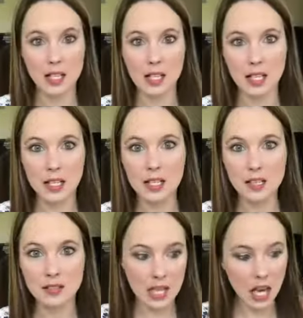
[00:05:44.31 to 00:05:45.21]
Kids
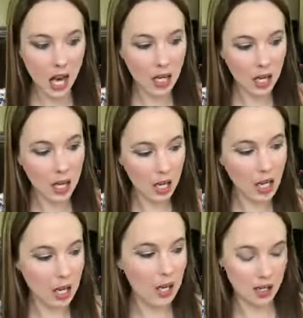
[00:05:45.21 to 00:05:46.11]
are fighting
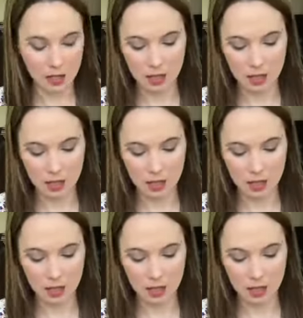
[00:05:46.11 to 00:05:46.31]
again.